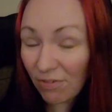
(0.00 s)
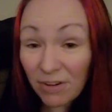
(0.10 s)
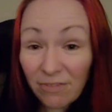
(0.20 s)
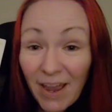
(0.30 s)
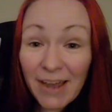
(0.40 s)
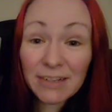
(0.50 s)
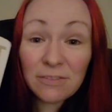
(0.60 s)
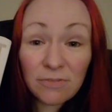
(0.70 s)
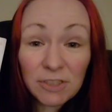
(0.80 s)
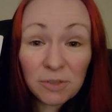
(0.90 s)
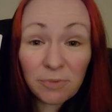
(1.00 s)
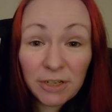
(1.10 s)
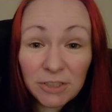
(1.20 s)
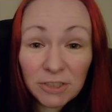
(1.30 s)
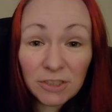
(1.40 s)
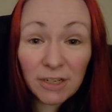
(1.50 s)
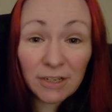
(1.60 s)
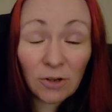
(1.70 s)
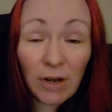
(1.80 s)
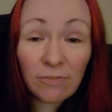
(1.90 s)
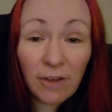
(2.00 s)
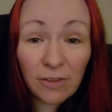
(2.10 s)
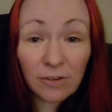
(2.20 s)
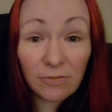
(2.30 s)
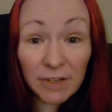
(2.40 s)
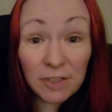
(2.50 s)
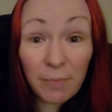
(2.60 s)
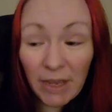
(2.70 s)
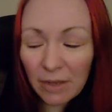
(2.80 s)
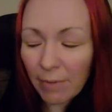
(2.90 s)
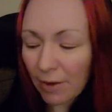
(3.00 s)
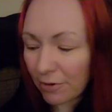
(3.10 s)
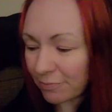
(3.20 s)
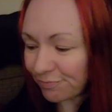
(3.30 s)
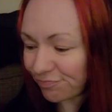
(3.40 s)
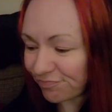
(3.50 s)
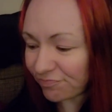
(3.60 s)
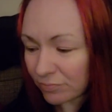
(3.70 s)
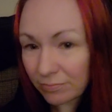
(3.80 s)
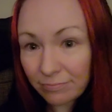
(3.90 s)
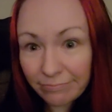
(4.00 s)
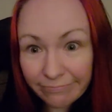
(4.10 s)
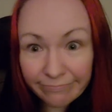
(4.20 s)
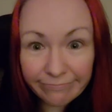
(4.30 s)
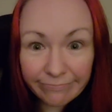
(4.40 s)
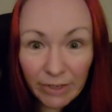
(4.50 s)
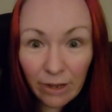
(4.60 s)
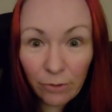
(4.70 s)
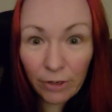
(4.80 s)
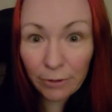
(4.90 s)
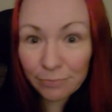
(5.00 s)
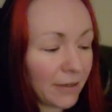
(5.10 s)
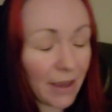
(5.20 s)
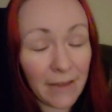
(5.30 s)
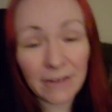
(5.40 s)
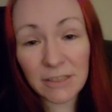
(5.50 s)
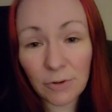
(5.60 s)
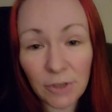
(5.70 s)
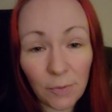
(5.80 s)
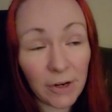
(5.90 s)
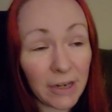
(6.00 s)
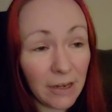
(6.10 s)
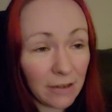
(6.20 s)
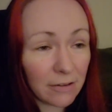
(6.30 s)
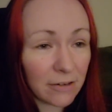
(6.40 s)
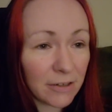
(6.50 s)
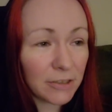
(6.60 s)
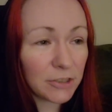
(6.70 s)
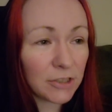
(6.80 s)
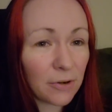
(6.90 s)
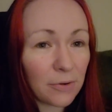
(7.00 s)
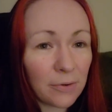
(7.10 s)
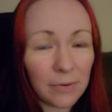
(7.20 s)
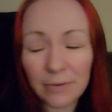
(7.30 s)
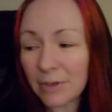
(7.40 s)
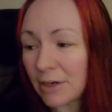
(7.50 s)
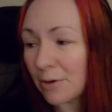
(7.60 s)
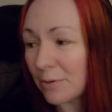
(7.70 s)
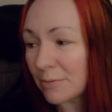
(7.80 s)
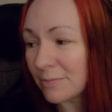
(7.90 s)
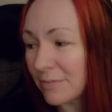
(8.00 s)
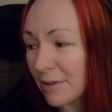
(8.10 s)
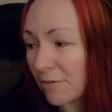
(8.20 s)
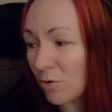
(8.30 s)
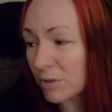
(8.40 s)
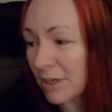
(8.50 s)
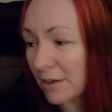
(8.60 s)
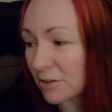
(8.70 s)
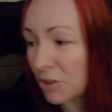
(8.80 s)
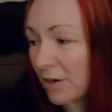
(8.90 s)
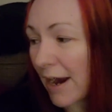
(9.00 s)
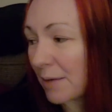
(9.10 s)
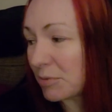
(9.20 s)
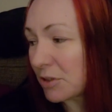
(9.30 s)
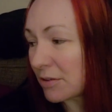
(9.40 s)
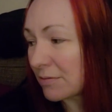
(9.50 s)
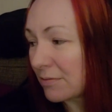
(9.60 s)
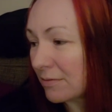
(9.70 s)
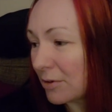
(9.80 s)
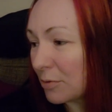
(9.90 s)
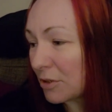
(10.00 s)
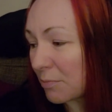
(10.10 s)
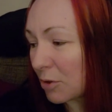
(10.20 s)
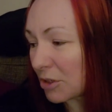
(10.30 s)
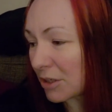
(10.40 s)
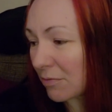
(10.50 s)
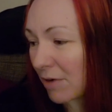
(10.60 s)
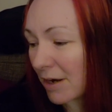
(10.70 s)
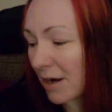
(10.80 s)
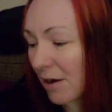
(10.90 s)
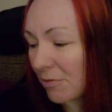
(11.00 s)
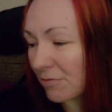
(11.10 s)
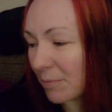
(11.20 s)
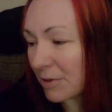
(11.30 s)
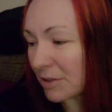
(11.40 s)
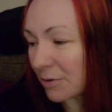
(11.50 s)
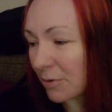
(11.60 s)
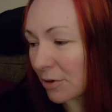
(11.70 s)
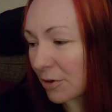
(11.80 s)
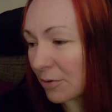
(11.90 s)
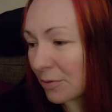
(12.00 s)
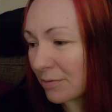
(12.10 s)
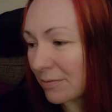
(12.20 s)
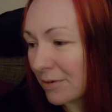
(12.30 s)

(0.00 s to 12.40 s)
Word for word: Fun fact: Vincent Price's uh, grandfather invented baking powder. Who knew? Yeah, and that's not really working either. So you know, then of course I got the scraps, who is emerging right now from his little cocoon,